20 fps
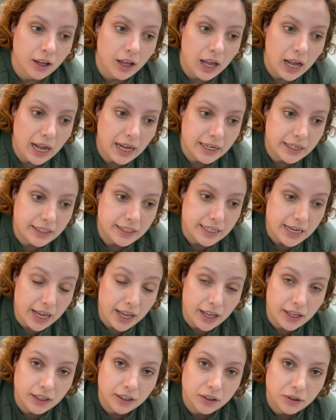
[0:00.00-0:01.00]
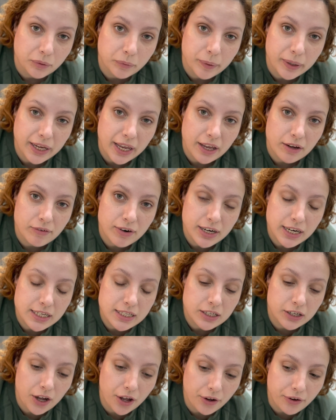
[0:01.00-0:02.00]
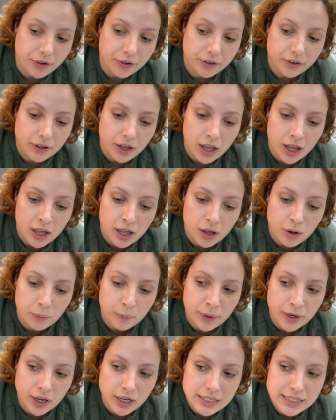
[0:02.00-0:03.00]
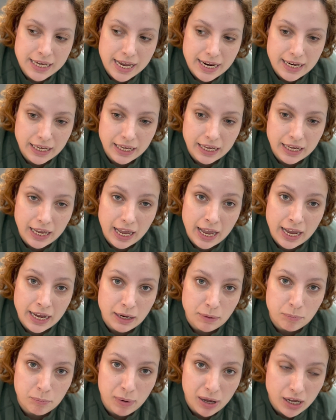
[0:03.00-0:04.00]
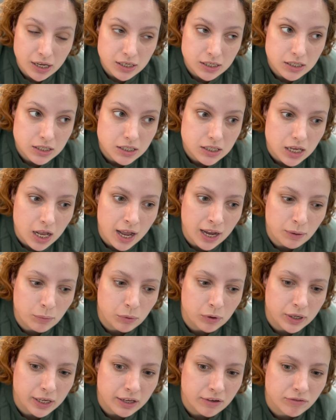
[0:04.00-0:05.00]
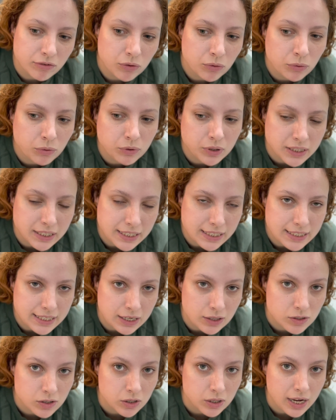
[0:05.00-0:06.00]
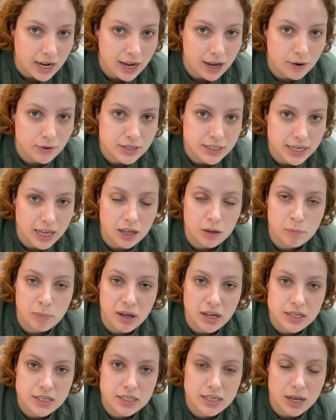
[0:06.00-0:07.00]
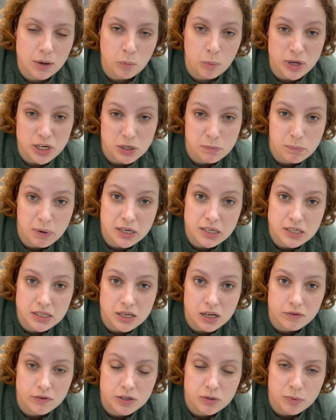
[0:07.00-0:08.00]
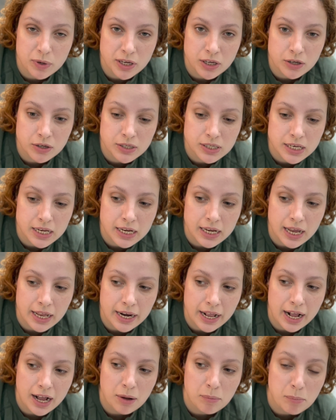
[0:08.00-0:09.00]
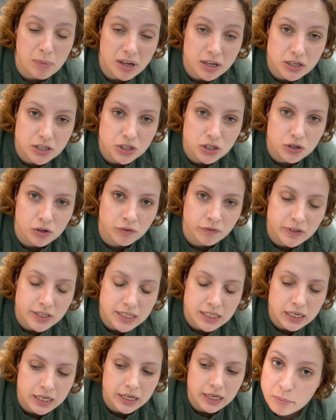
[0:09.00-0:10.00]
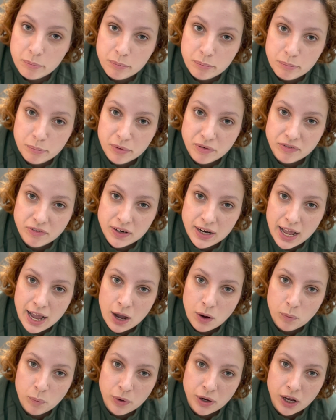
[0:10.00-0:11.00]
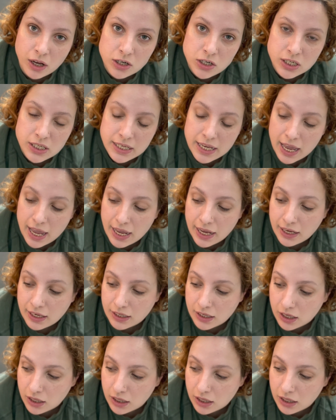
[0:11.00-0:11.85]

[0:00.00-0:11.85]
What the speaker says: and yeah, we're getting ready to go. We are taking a bus. I will give all the details on how to get a bus, which bus service we're using and how much, obviously. But for now, we are just getting